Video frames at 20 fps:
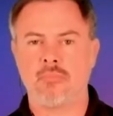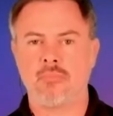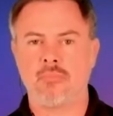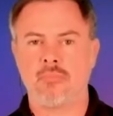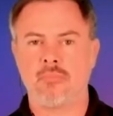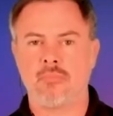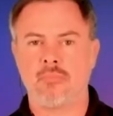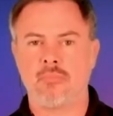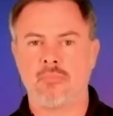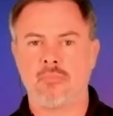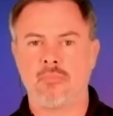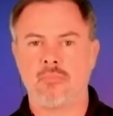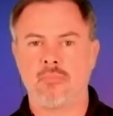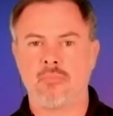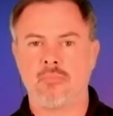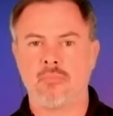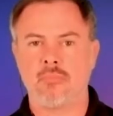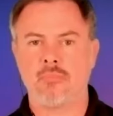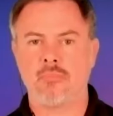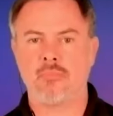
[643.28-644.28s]

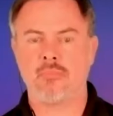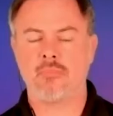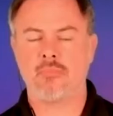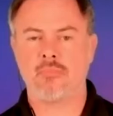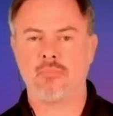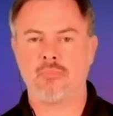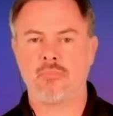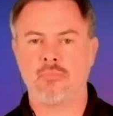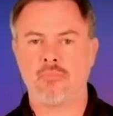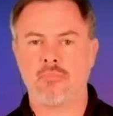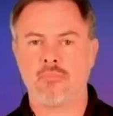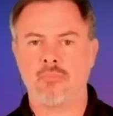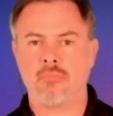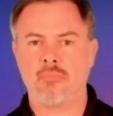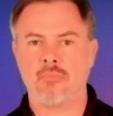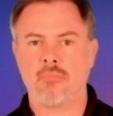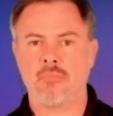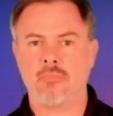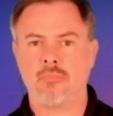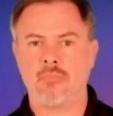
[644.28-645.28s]

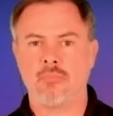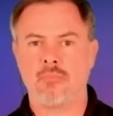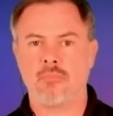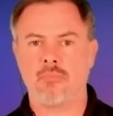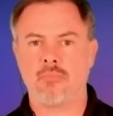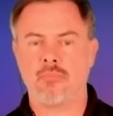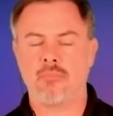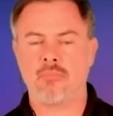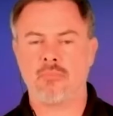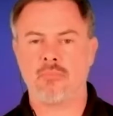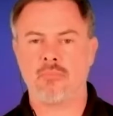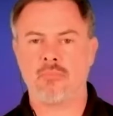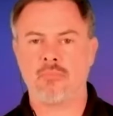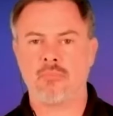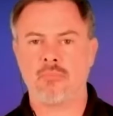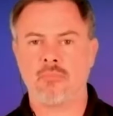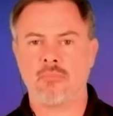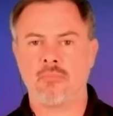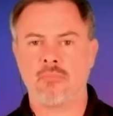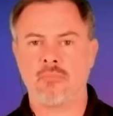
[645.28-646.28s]

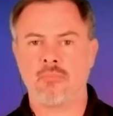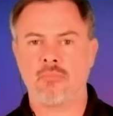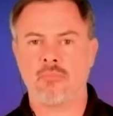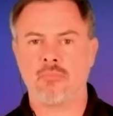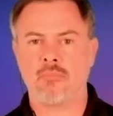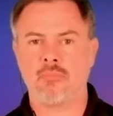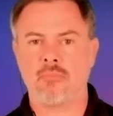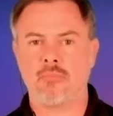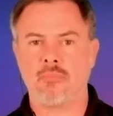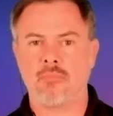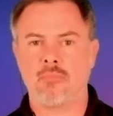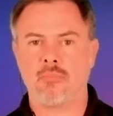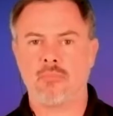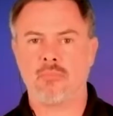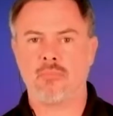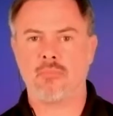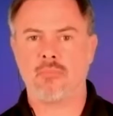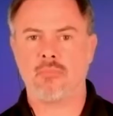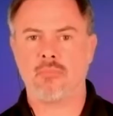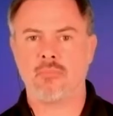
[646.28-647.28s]

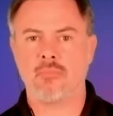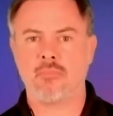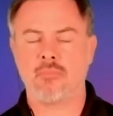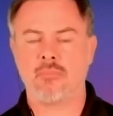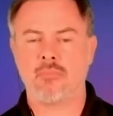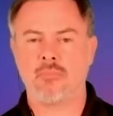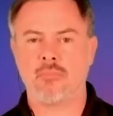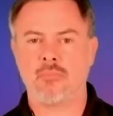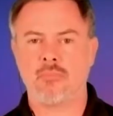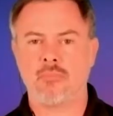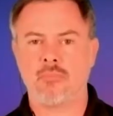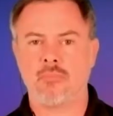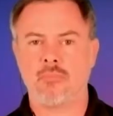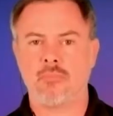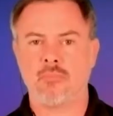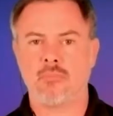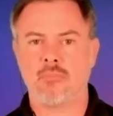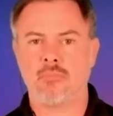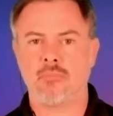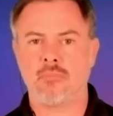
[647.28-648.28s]

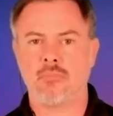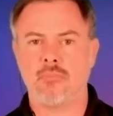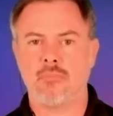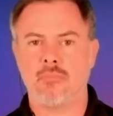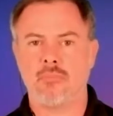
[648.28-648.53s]
(silent)